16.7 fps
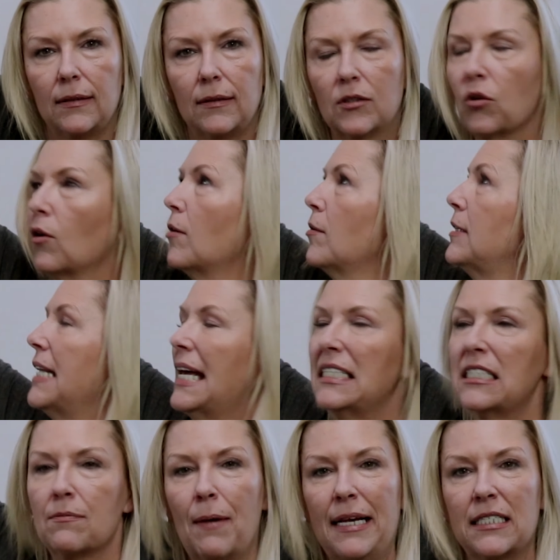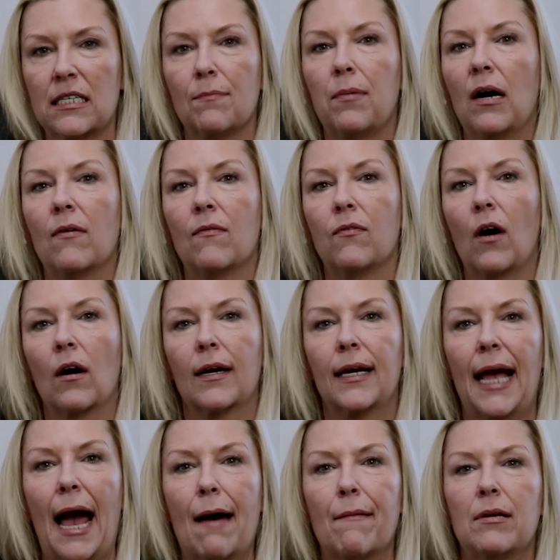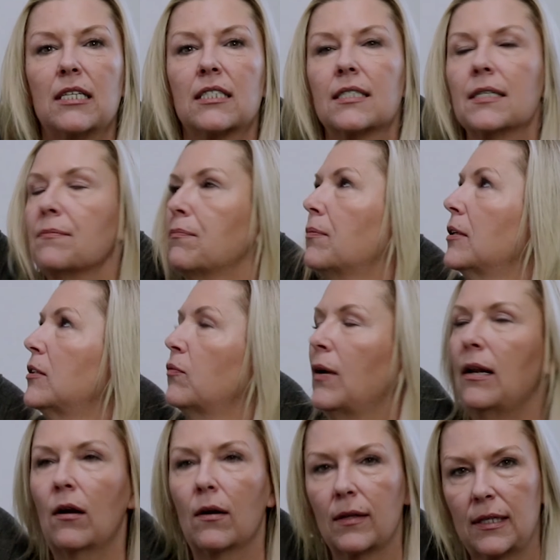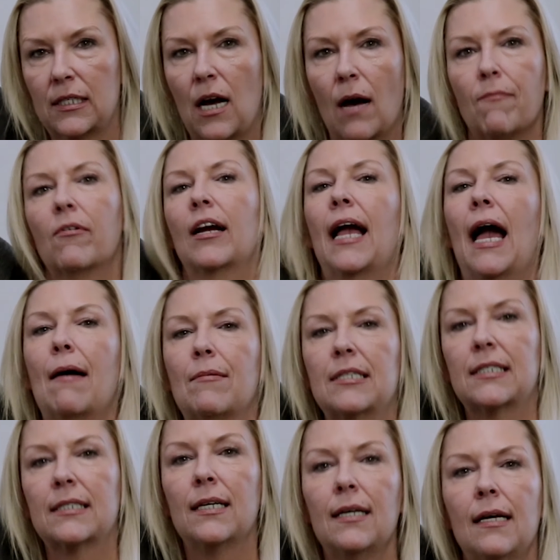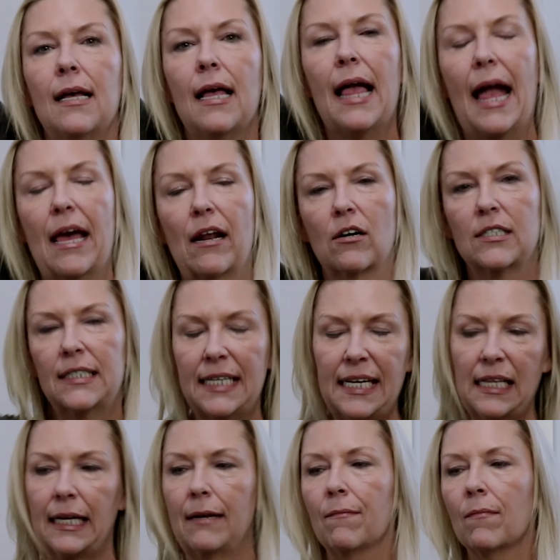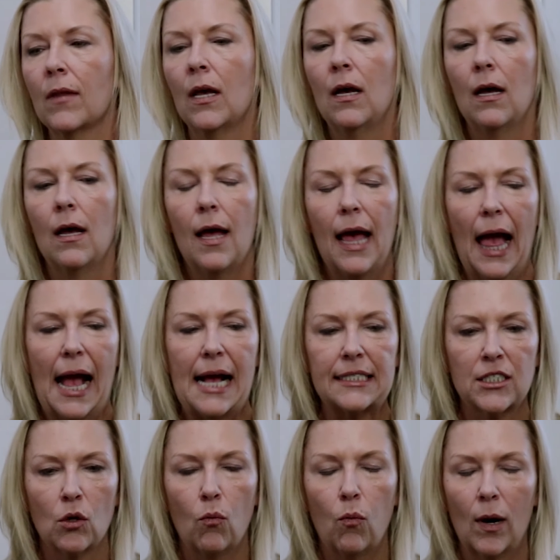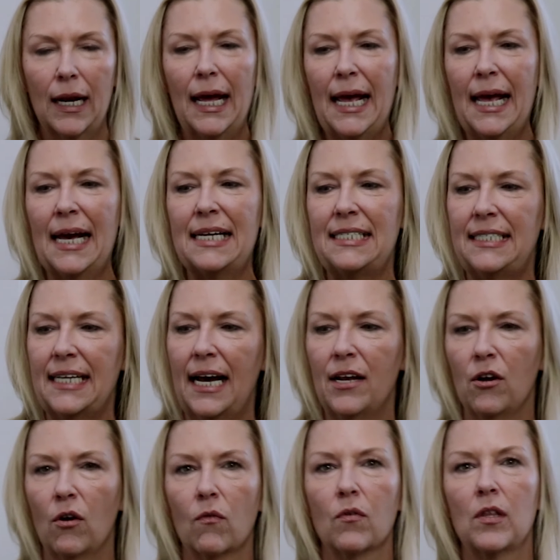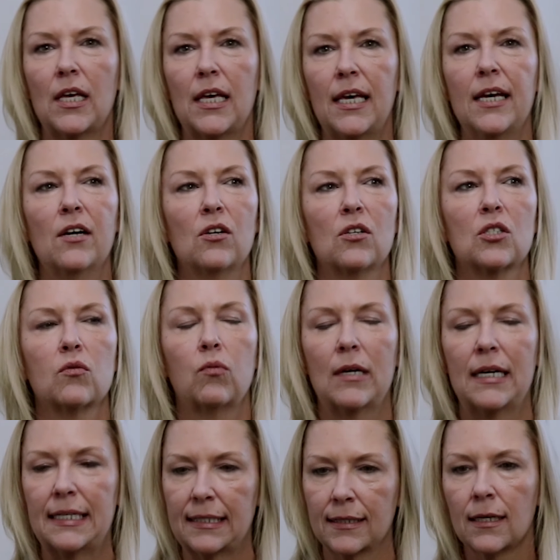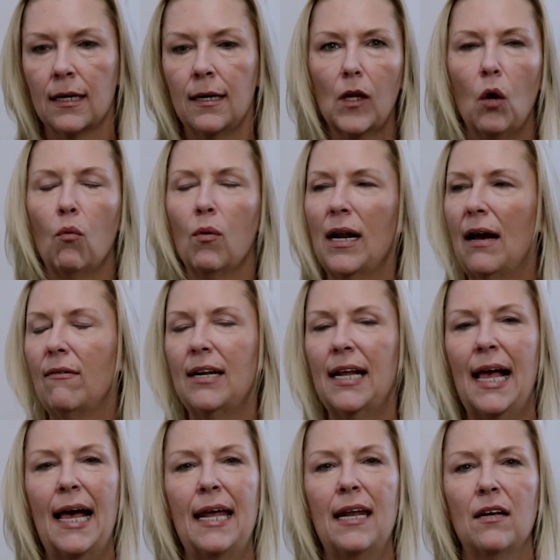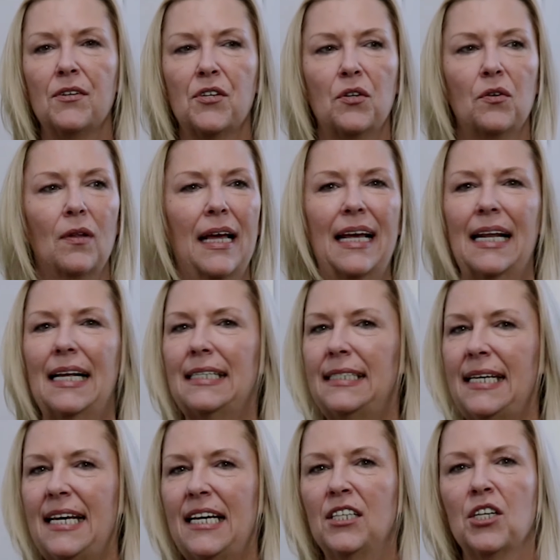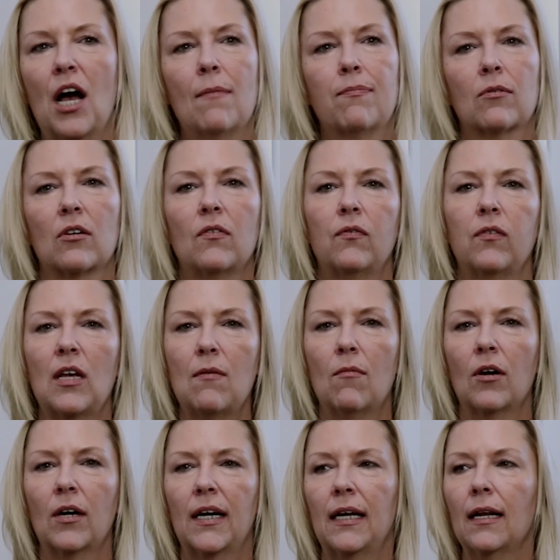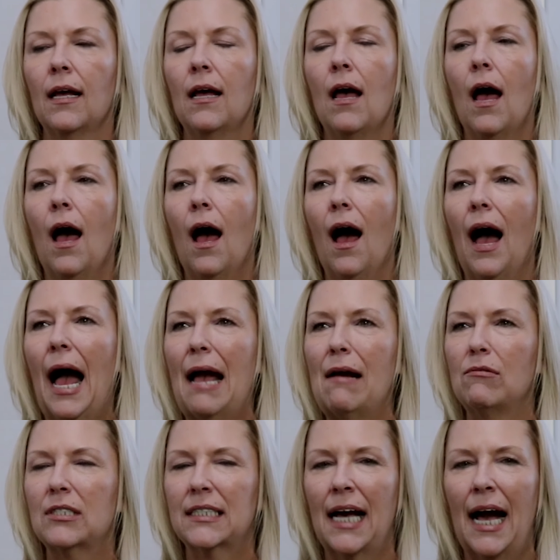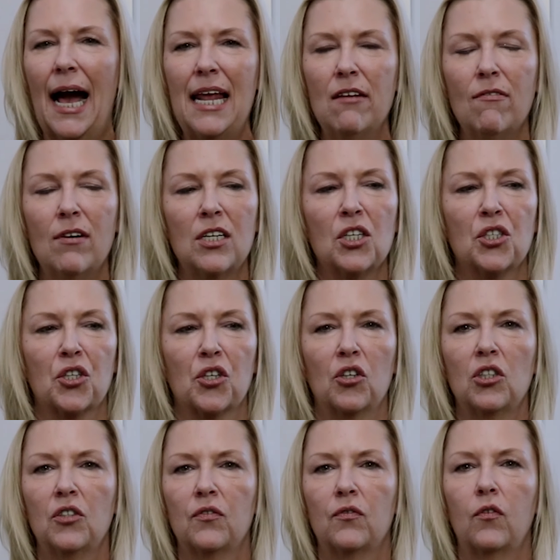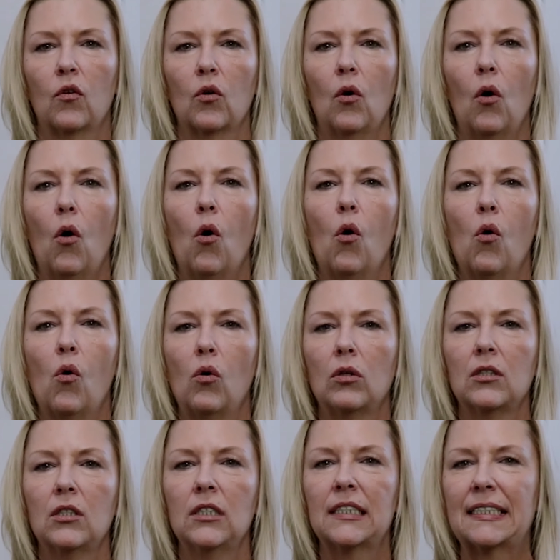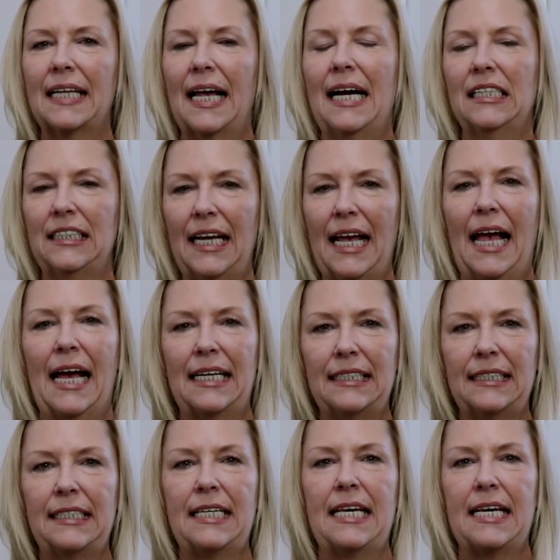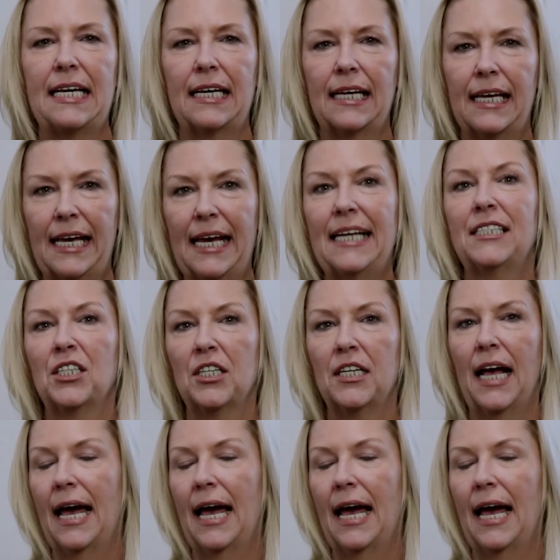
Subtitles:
sort of dead space above our cabinets, between the top of our cabinets and our ceiling. And so what I had done over the years was, when I would head up to like an antique shop or a flea market, I was kind of on a search for old/antique kitchen